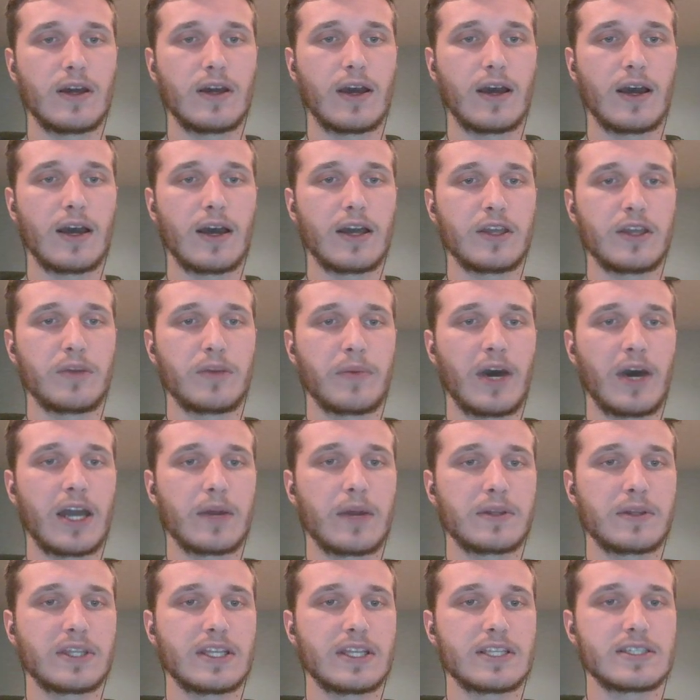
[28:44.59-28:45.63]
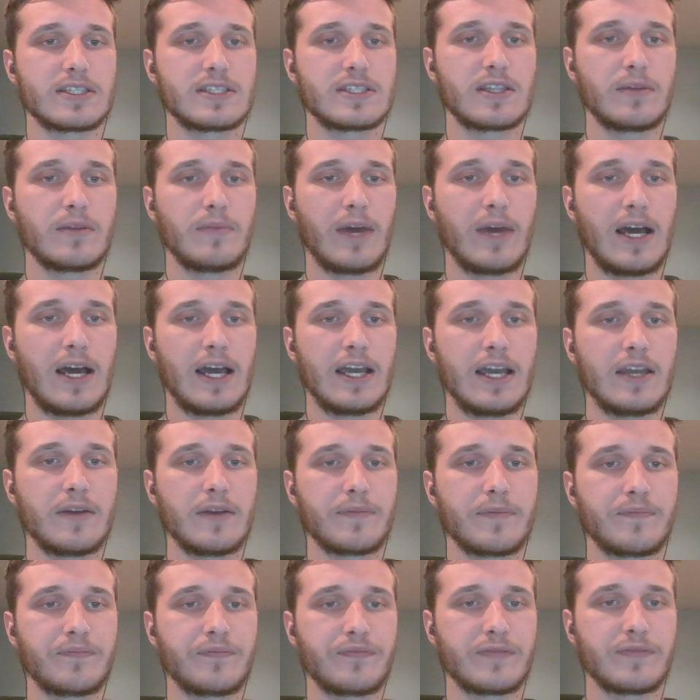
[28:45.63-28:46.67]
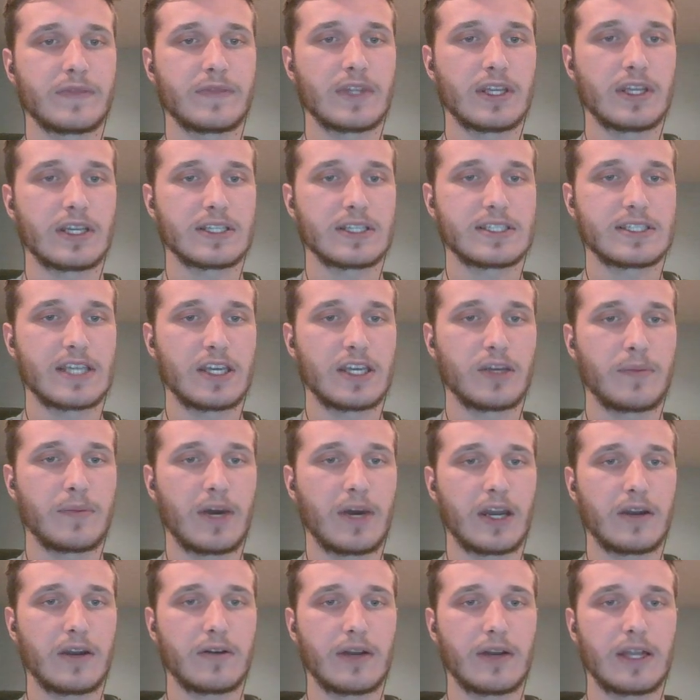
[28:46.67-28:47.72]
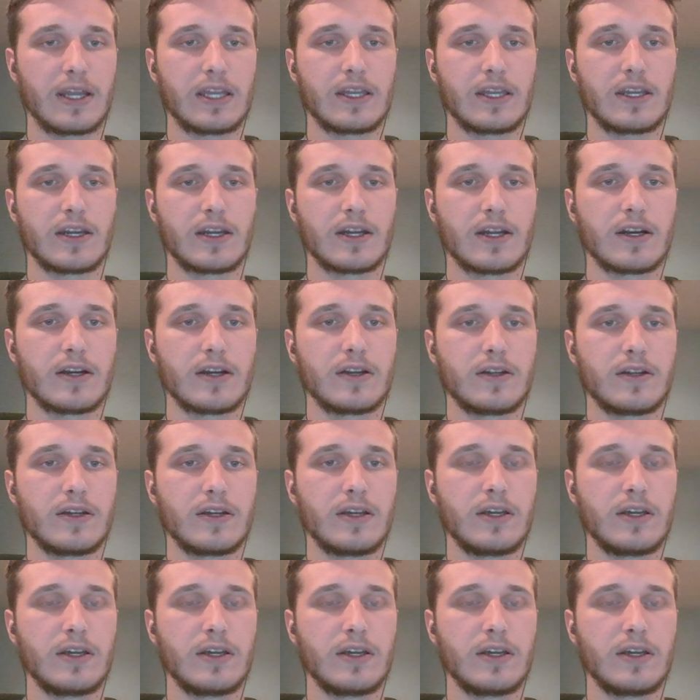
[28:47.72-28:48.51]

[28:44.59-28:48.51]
You bought it with the instant buy. Like say you bought it right here.